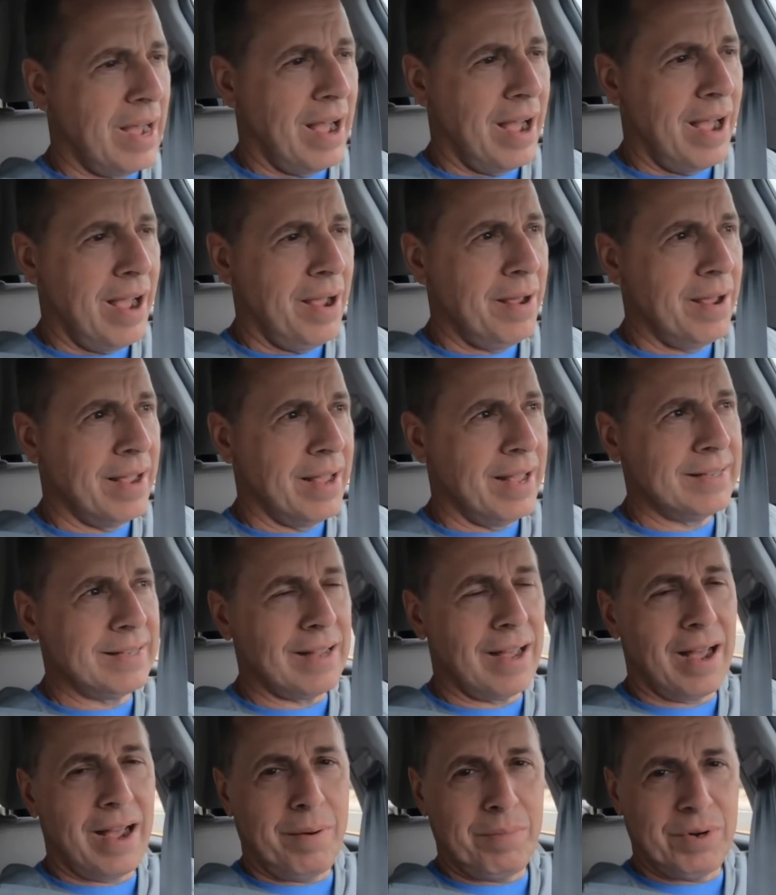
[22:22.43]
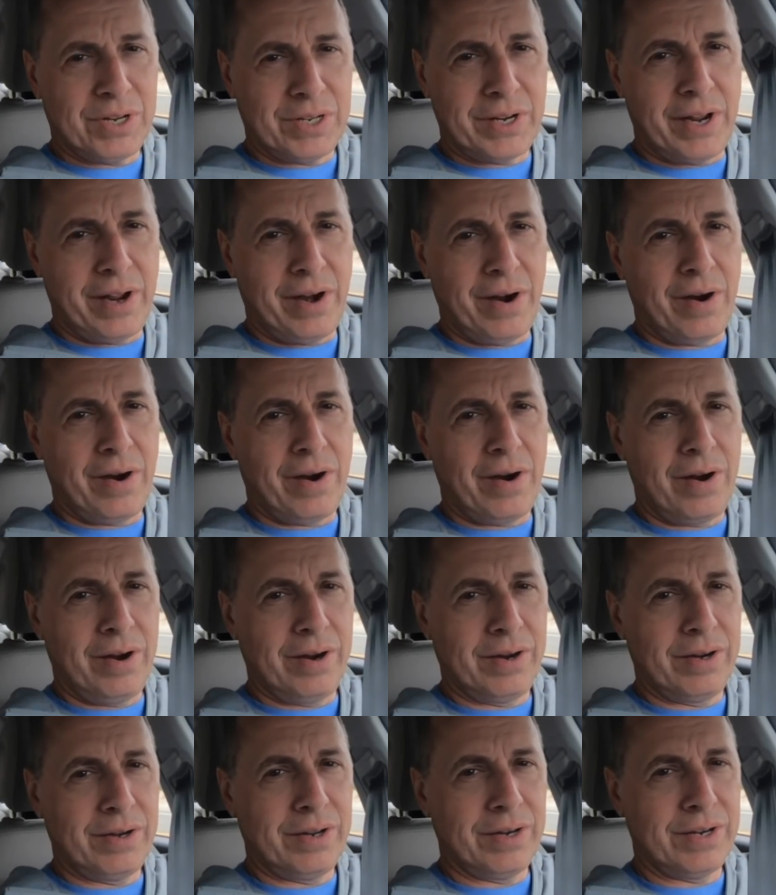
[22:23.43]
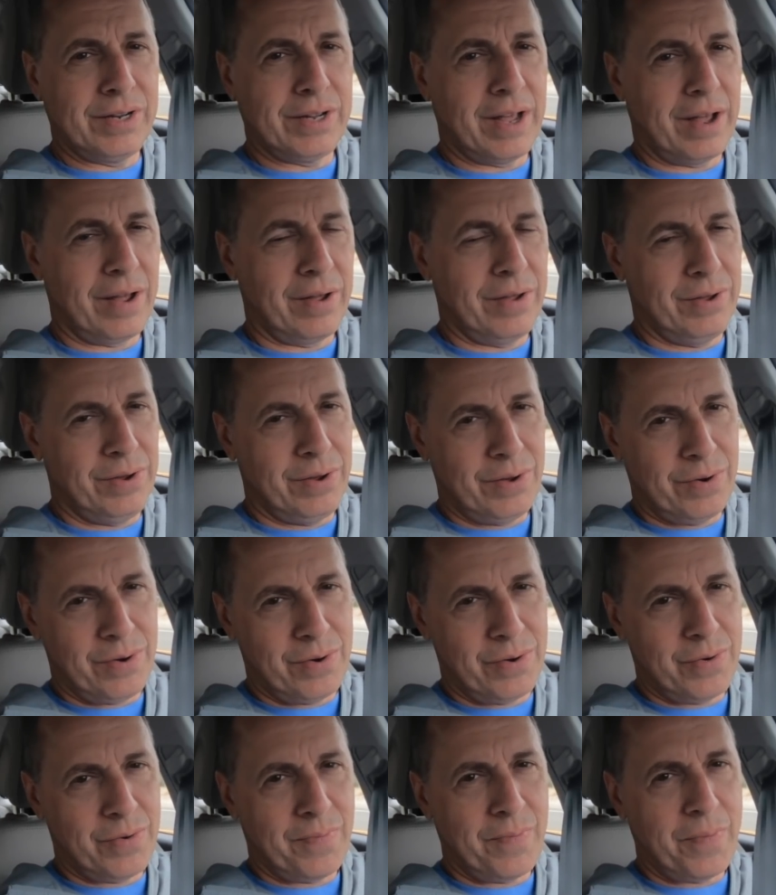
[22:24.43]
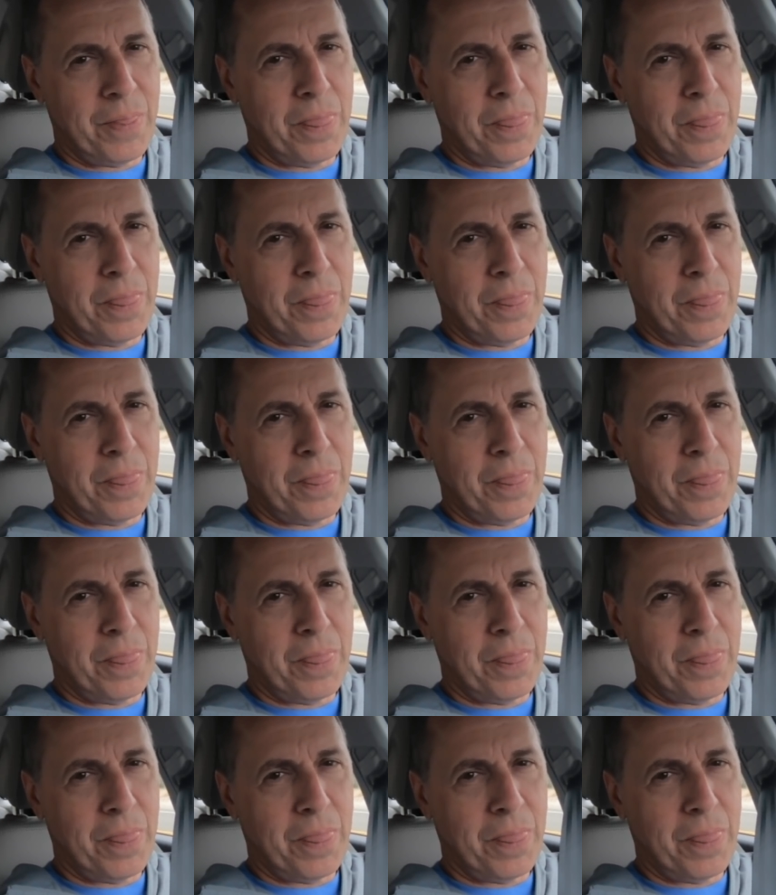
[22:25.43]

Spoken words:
I guess I'm just here to tell you